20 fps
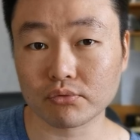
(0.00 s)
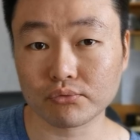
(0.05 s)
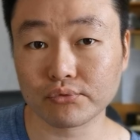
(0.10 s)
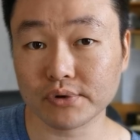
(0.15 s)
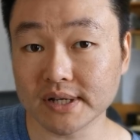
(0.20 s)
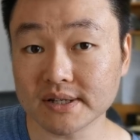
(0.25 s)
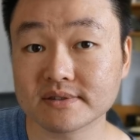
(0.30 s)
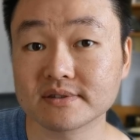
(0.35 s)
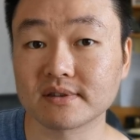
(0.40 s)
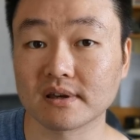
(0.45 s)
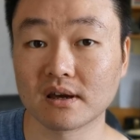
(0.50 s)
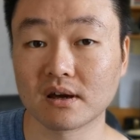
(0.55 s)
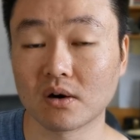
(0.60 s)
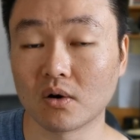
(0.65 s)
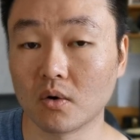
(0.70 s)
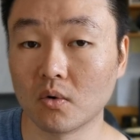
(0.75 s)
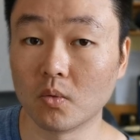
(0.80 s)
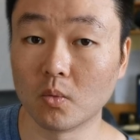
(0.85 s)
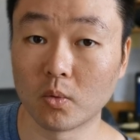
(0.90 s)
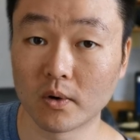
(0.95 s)
REITs
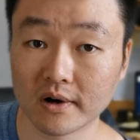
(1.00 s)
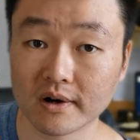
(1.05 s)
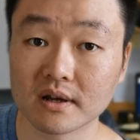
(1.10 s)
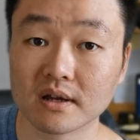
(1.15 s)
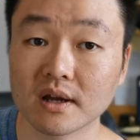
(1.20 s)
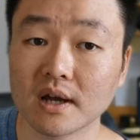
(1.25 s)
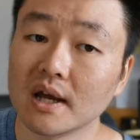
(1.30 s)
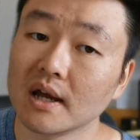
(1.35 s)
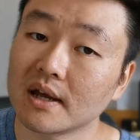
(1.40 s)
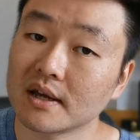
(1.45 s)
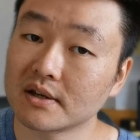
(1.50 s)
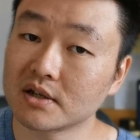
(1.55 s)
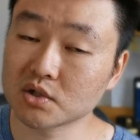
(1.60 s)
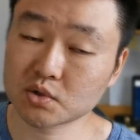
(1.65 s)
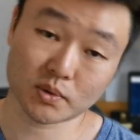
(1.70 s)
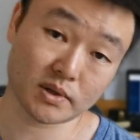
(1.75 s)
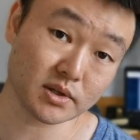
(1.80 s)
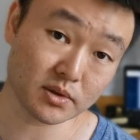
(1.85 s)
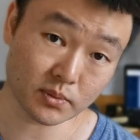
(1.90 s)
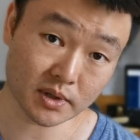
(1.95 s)
work, here's
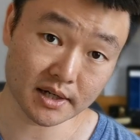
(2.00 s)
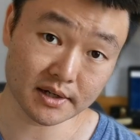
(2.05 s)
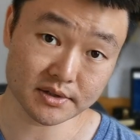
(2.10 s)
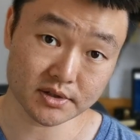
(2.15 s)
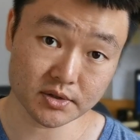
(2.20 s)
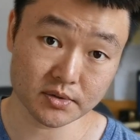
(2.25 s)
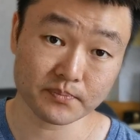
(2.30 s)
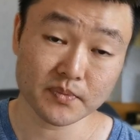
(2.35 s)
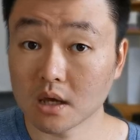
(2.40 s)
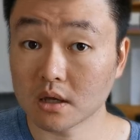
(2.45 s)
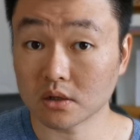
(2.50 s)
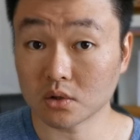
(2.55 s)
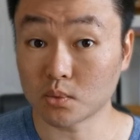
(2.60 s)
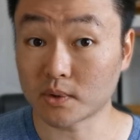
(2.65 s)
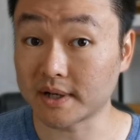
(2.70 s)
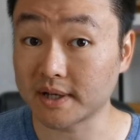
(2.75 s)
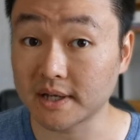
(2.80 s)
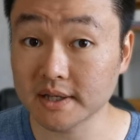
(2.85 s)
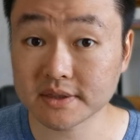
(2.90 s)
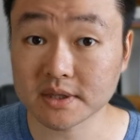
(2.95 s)
what you want to do. You
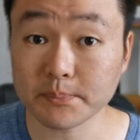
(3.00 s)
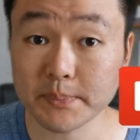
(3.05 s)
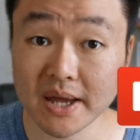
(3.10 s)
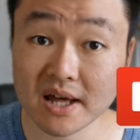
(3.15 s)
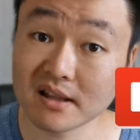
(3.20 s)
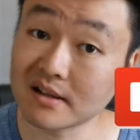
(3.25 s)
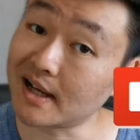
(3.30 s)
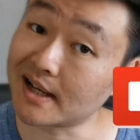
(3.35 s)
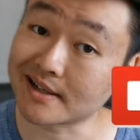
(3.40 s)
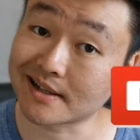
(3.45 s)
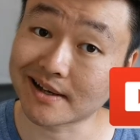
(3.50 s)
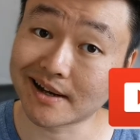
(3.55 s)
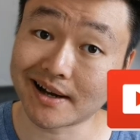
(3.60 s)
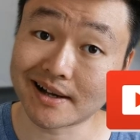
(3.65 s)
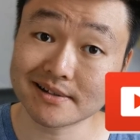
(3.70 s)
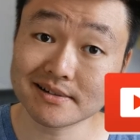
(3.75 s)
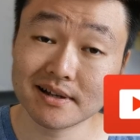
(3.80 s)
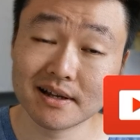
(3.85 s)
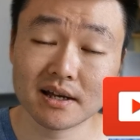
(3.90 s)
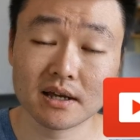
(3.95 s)
want to hit the bell
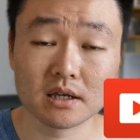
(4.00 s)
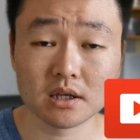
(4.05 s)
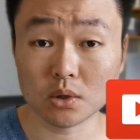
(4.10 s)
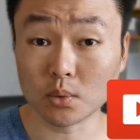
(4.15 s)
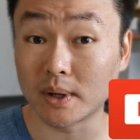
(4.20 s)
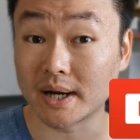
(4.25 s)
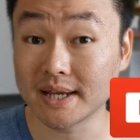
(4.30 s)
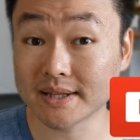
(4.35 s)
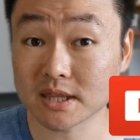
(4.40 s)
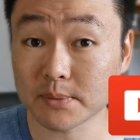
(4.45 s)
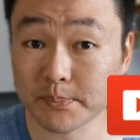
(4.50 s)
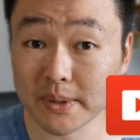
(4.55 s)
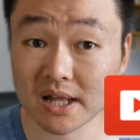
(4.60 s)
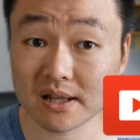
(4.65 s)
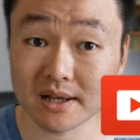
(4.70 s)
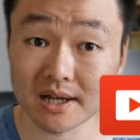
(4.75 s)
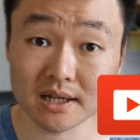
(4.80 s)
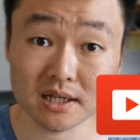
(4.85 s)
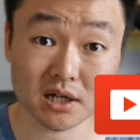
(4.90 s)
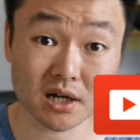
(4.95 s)
icon. You want to hit the bell
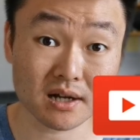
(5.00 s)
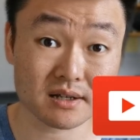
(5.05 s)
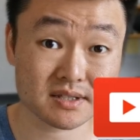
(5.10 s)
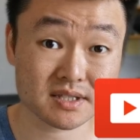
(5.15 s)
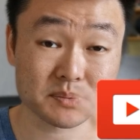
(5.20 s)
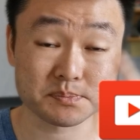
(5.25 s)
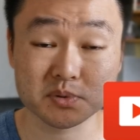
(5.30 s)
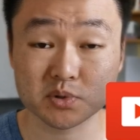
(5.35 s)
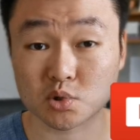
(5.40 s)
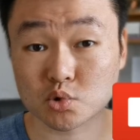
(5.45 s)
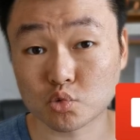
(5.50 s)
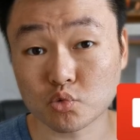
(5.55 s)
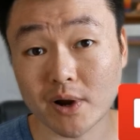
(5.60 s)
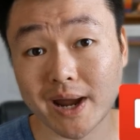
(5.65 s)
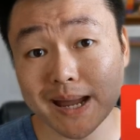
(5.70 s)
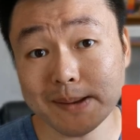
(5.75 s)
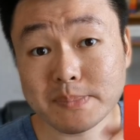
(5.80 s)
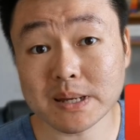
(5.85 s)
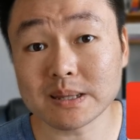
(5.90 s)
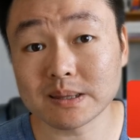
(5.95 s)
icon,
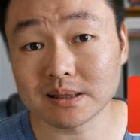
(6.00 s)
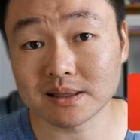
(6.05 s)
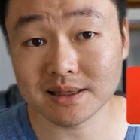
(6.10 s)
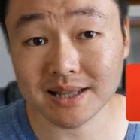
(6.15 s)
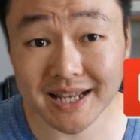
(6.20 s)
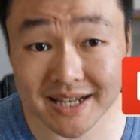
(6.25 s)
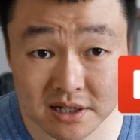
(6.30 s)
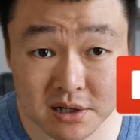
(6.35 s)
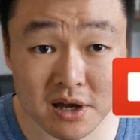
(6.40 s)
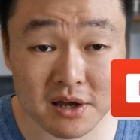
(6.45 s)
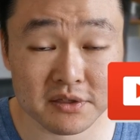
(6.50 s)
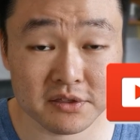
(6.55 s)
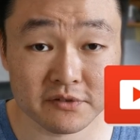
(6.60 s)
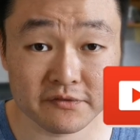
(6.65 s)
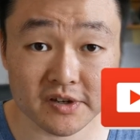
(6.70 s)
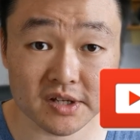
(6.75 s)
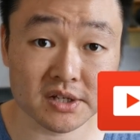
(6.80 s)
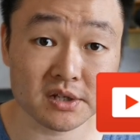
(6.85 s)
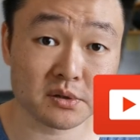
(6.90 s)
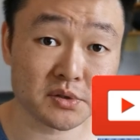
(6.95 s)
subscribe and like the
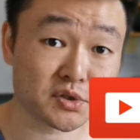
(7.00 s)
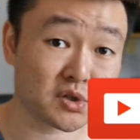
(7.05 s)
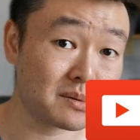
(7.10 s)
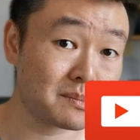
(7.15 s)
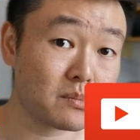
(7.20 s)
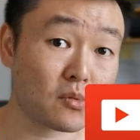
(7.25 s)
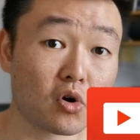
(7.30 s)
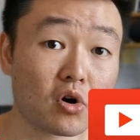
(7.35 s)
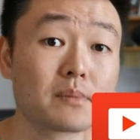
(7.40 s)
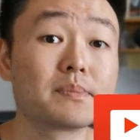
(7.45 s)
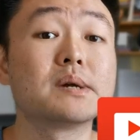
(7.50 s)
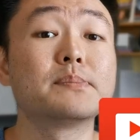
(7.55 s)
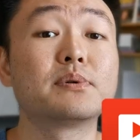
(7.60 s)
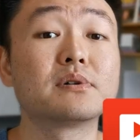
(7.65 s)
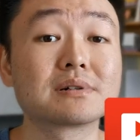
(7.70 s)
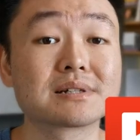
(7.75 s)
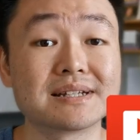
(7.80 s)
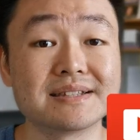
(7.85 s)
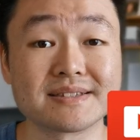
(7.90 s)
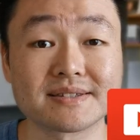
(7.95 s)
video so more
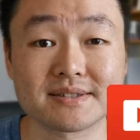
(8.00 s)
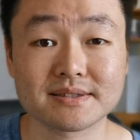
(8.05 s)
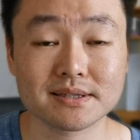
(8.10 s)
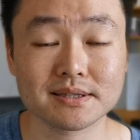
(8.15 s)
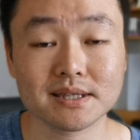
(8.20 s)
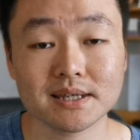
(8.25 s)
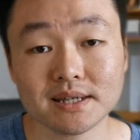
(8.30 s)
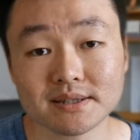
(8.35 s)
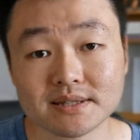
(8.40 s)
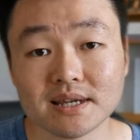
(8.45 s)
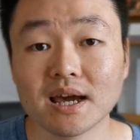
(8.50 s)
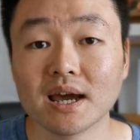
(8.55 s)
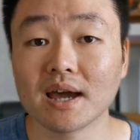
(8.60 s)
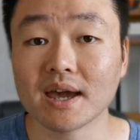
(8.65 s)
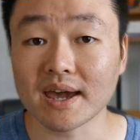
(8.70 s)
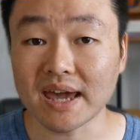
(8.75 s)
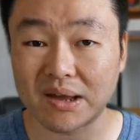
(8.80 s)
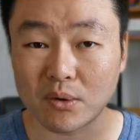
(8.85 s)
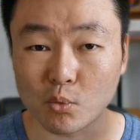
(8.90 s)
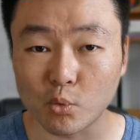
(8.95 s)
people can see it.
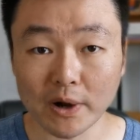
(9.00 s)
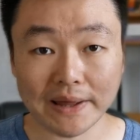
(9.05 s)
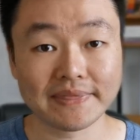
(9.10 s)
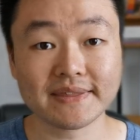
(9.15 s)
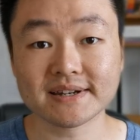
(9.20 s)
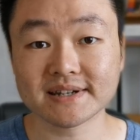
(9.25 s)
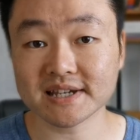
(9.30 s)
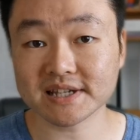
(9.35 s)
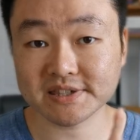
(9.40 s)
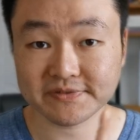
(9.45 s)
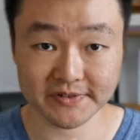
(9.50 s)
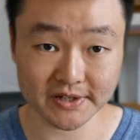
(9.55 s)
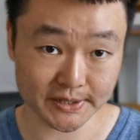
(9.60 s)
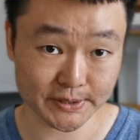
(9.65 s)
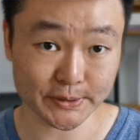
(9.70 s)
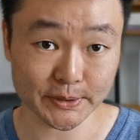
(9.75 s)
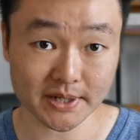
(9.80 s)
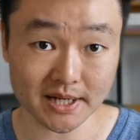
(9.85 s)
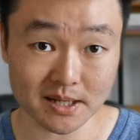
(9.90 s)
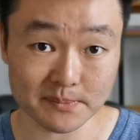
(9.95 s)
And when the next
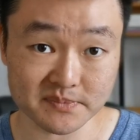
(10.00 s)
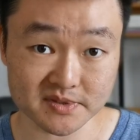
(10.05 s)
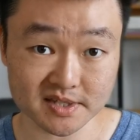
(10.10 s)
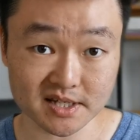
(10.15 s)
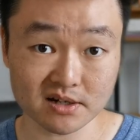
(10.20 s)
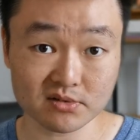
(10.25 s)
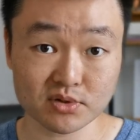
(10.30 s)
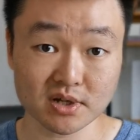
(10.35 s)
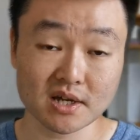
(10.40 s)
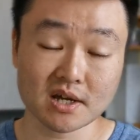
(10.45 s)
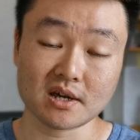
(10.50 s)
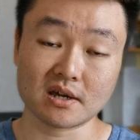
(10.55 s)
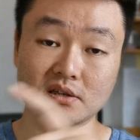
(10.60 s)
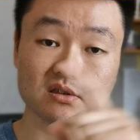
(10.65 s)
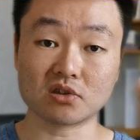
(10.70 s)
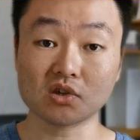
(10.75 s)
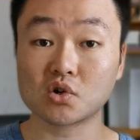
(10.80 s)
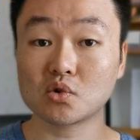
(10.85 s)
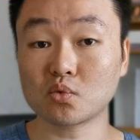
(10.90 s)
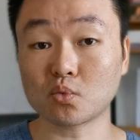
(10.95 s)
video comes out,
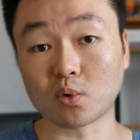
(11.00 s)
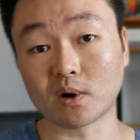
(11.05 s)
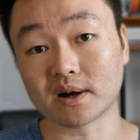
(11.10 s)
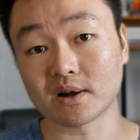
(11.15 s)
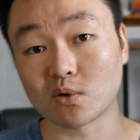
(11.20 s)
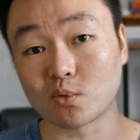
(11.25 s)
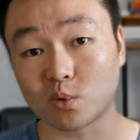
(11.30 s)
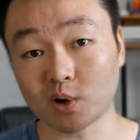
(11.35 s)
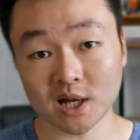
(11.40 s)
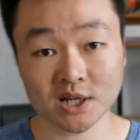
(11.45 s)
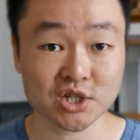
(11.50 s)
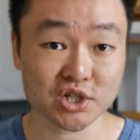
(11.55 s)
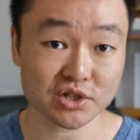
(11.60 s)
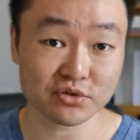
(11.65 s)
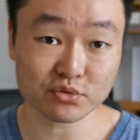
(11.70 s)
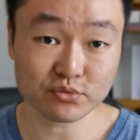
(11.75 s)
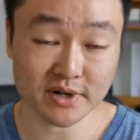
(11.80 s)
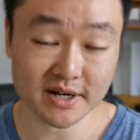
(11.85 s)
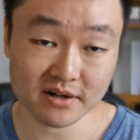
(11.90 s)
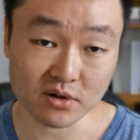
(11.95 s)
you want to watch it
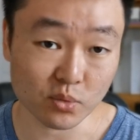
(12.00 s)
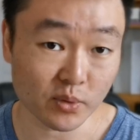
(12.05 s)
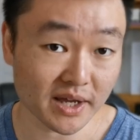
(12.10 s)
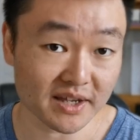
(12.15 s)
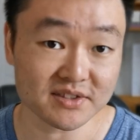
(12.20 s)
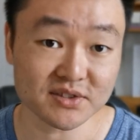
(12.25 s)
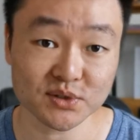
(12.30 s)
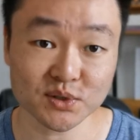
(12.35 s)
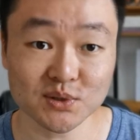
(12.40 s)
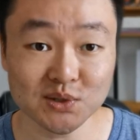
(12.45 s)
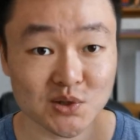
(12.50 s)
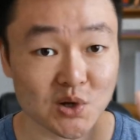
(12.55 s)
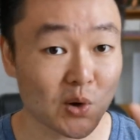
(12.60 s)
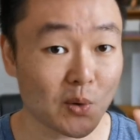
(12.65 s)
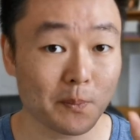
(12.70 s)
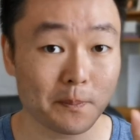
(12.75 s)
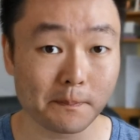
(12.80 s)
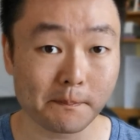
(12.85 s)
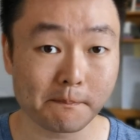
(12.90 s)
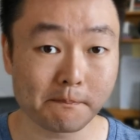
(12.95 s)
right away so you don't
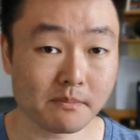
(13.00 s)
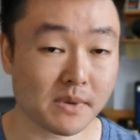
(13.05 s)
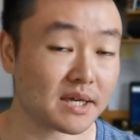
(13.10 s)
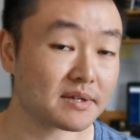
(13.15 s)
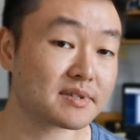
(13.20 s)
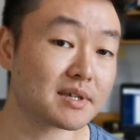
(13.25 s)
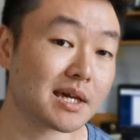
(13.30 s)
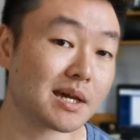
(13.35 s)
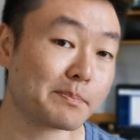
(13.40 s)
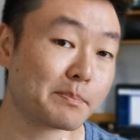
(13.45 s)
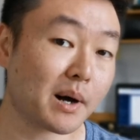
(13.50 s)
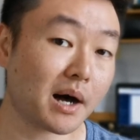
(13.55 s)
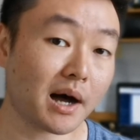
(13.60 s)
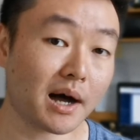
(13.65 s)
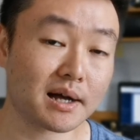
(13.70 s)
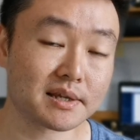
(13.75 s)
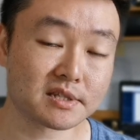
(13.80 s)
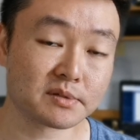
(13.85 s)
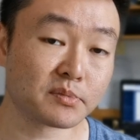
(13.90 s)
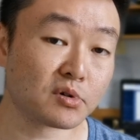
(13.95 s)
miss a
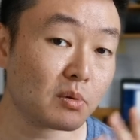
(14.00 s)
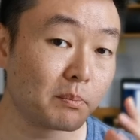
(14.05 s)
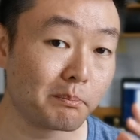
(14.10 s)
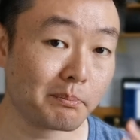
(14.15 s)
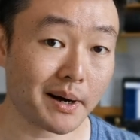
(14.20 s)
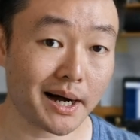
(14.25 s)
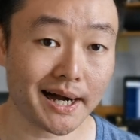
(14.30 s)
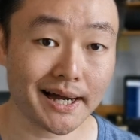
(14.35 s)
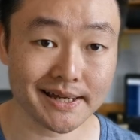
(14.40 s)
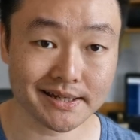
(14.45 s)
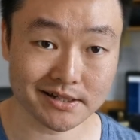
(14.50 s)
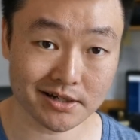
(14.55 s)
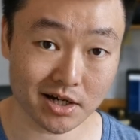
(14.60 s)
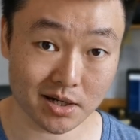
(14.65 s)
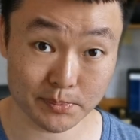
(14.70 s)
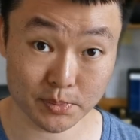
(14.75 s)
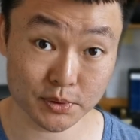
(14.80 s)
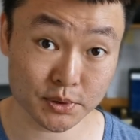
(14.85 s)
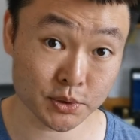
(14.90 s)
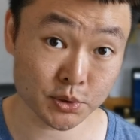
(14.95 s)
possible buying
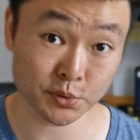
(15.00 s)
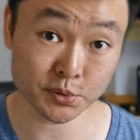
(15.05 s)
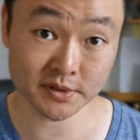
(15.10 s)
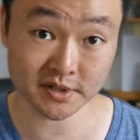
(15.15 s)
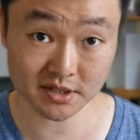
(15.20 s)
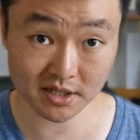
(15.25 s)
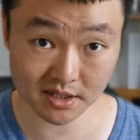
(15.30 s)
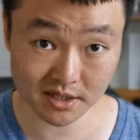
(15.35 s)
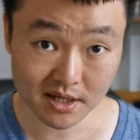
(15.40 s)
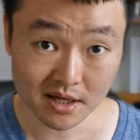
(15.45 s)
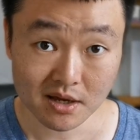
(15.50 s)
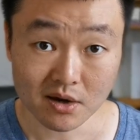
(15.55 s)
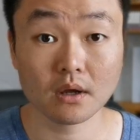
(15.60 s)
opportunity.